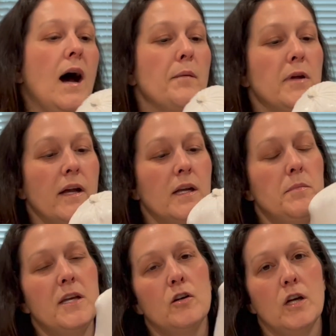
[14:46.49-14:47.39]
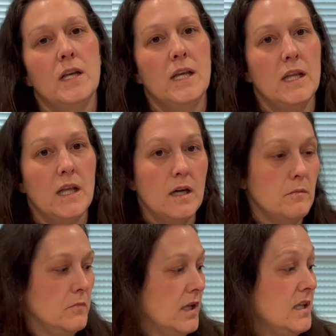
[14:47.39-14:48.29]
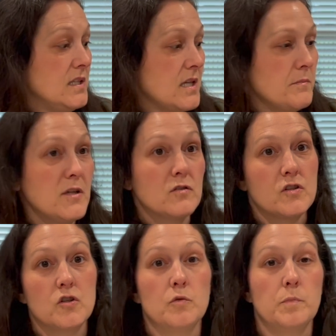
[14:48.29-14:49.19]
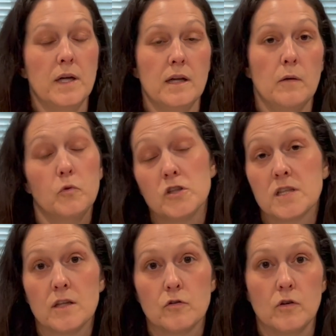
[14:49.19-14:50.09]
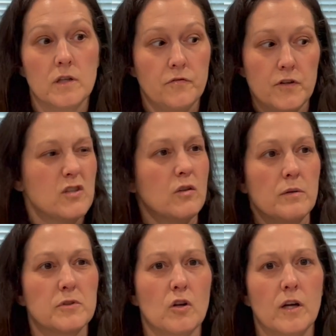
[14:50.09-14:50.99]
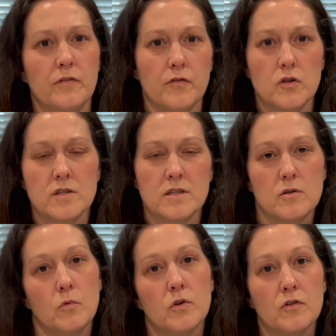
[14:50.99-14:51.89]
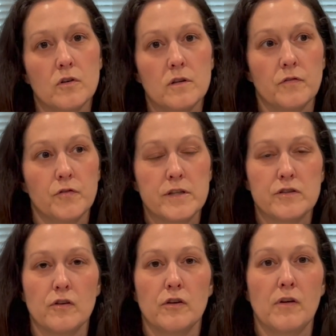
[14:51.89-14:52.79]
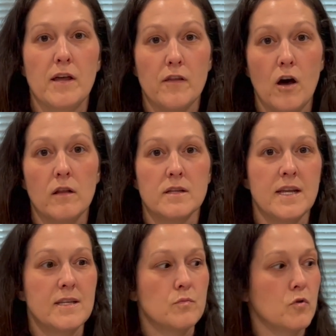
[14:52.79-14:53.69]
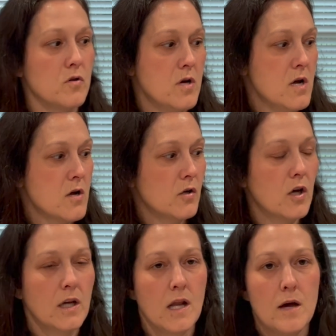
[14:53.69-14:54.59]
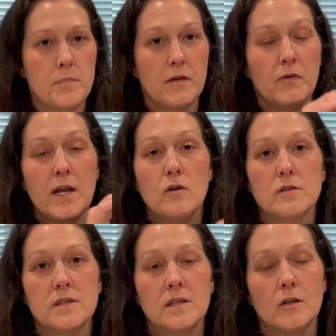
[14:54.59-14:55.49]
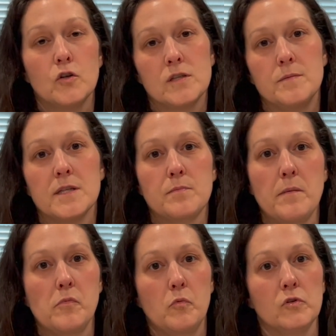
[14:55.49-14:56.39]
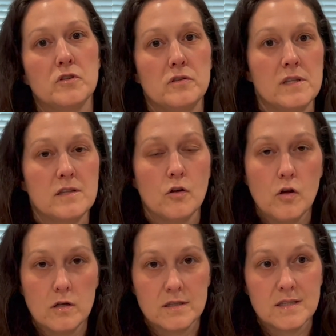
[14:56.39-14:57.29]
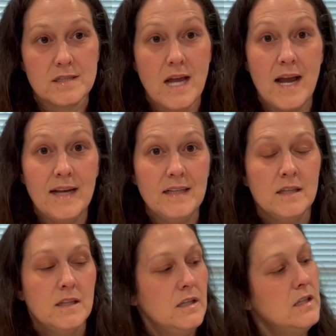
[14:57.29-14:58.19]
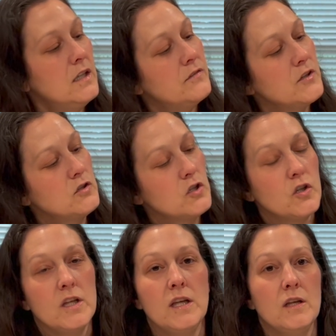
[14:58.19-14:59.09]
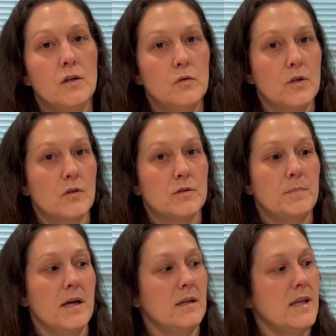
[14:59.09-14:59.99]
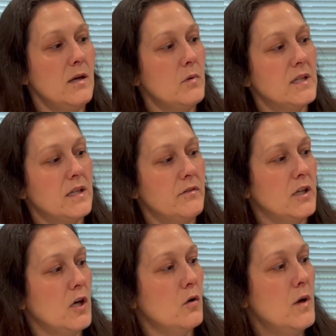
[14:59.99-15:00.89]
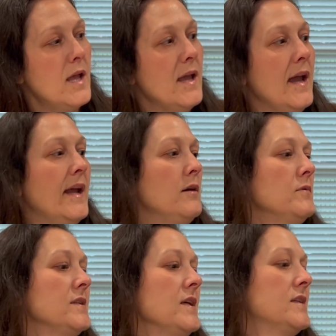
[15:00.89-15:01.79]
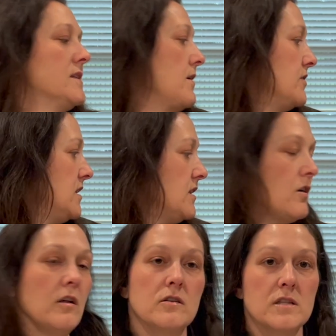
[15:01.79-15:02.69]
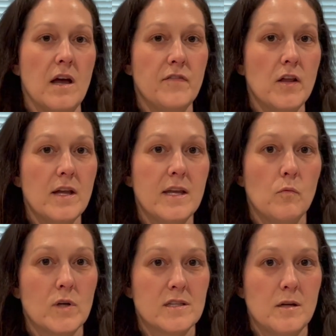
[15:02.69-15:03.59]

I'm not gonna be cooking it um, anytime here soon, but we're just gonna throw it in the freezer. It was already frozen, so we'll throw it in the freezer and around the holidays, we'll cook it up. If we host Christmas, maybe we'll do this alongside of our turkey, who knows, but can't wait to give it a go. And it was like $17. I felt like it wasn't